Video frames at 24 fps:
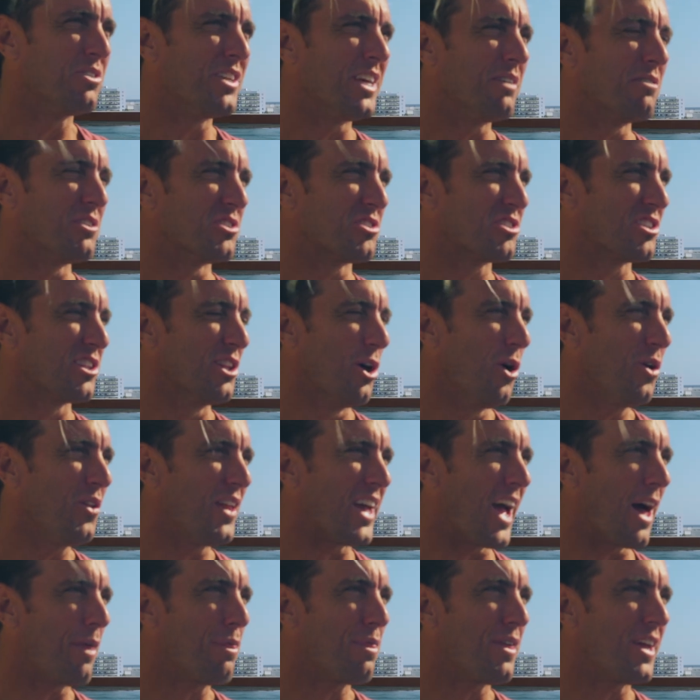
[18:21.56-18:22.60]
was even
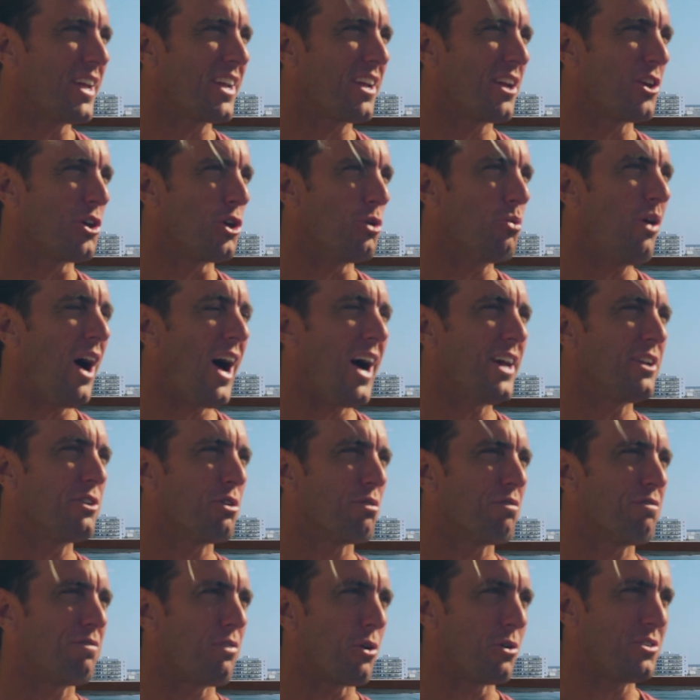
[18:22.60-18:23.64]
slowly. I think you had
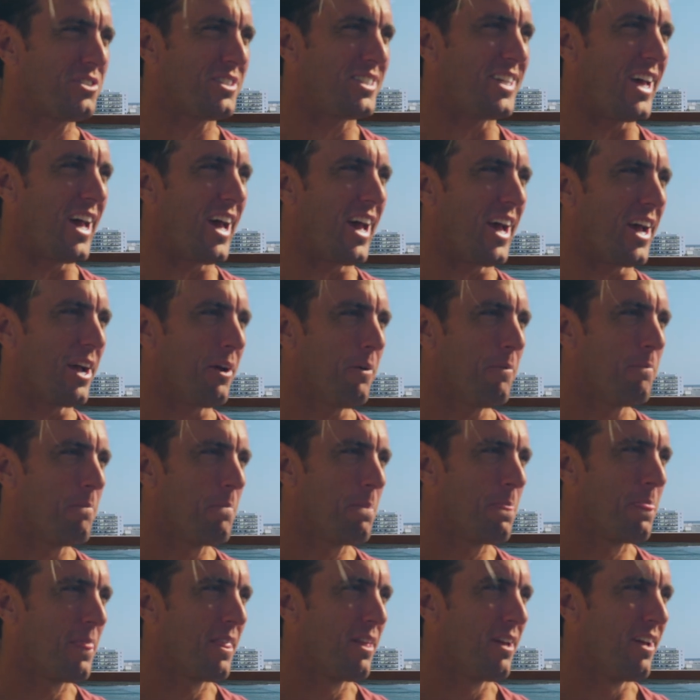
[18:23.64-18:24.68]
your first day,
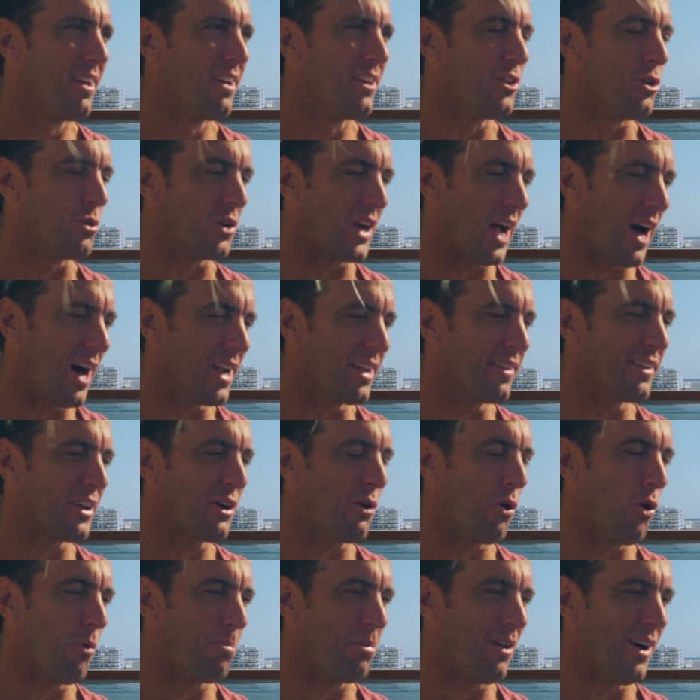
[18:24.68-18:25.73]
you got in the
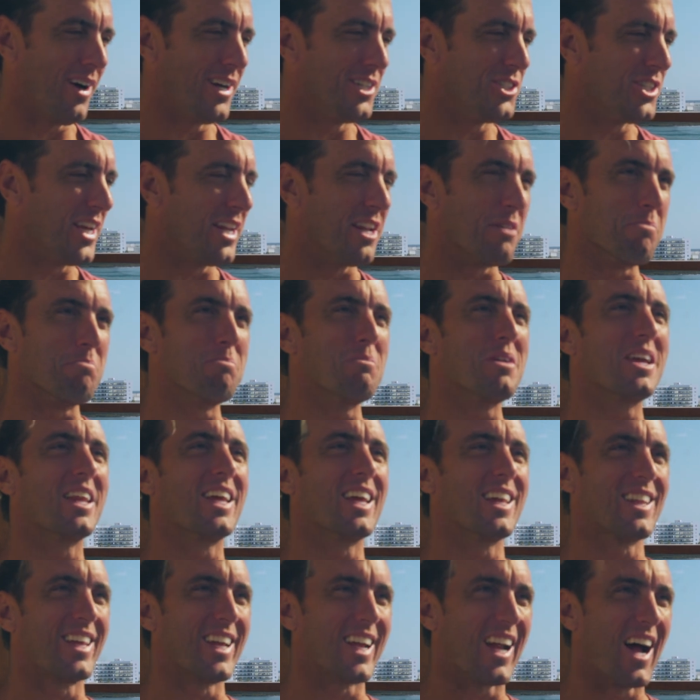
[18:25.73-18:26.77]
cold plunge and
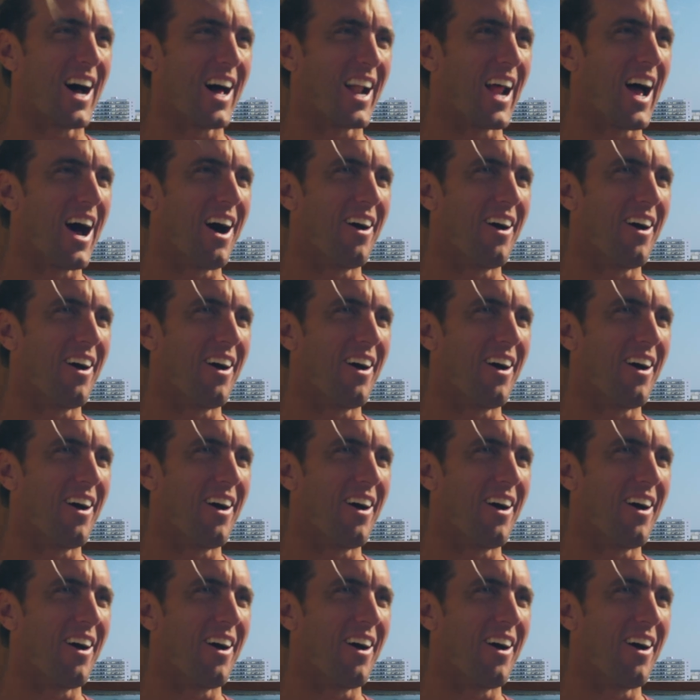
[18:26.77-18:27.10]
immediately got